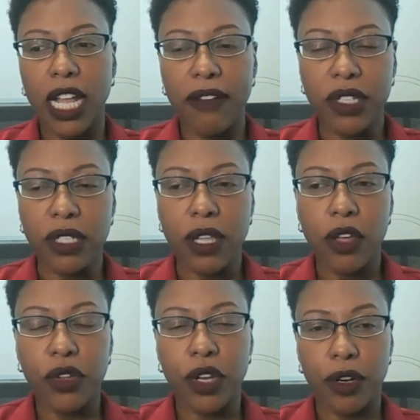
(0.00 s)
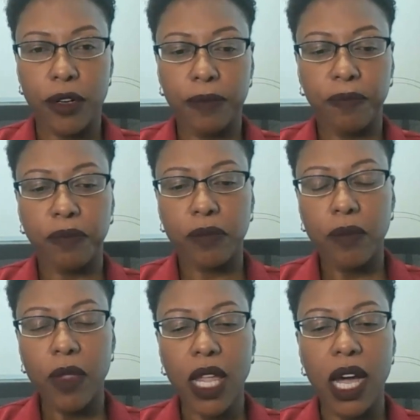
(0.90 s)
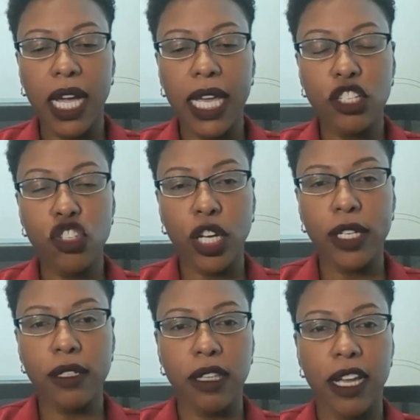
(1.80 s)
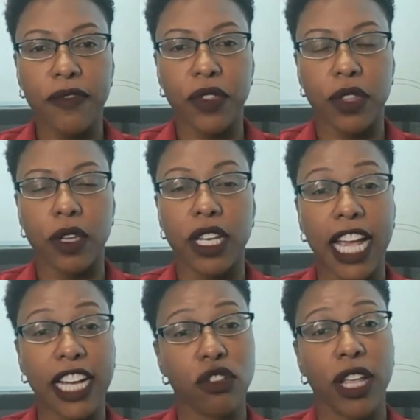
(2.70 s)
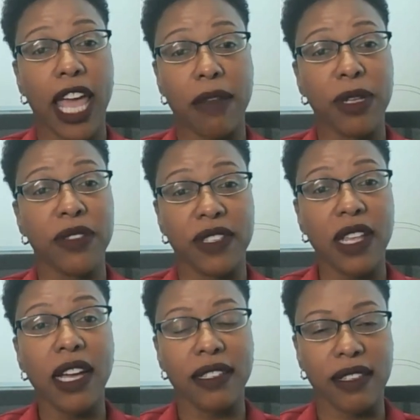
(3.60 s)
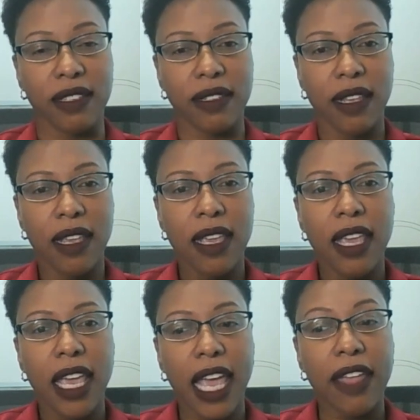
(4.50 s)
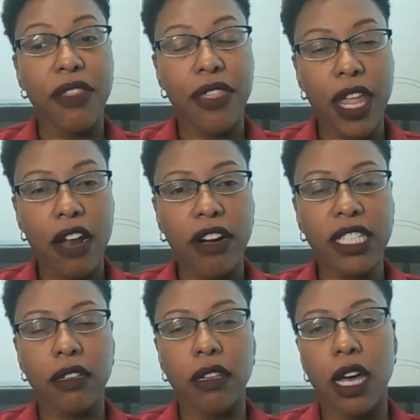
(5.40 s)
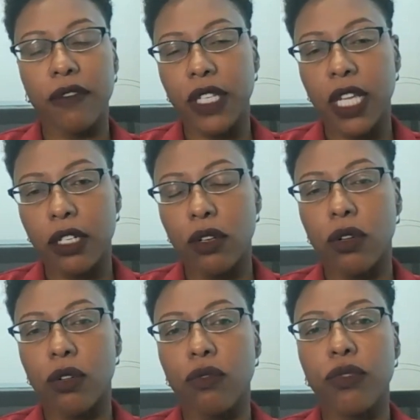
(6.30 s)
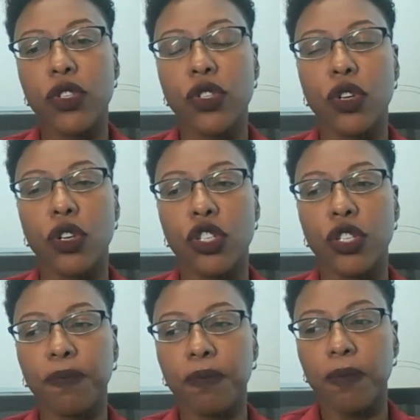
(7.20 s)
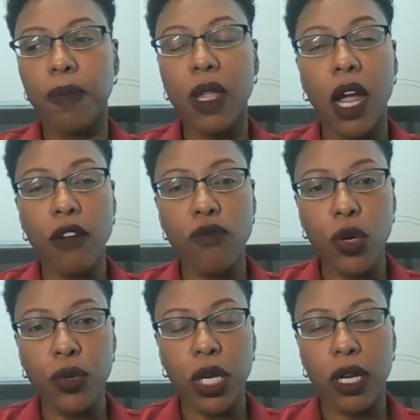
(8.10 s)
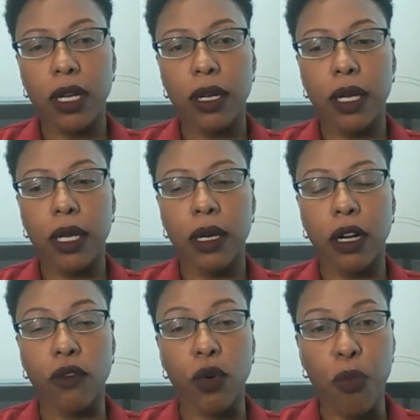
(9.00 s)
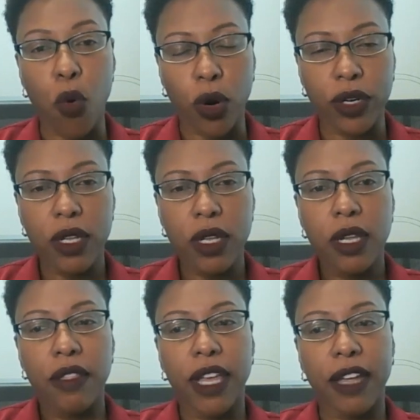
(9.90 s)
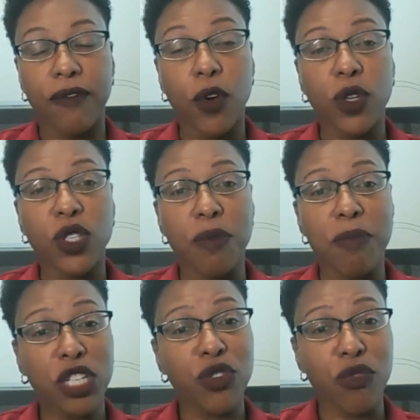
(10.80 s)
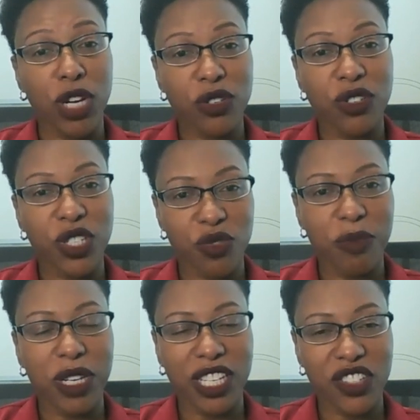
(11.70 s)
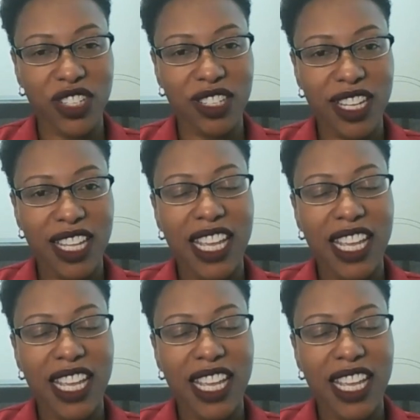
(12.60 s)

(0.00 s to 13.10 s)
at Adventist Healthcare, I had just left the National Academies of Sciences. And there I did a lot of technical research. I wrote a report that focused on measuring racial discrimination.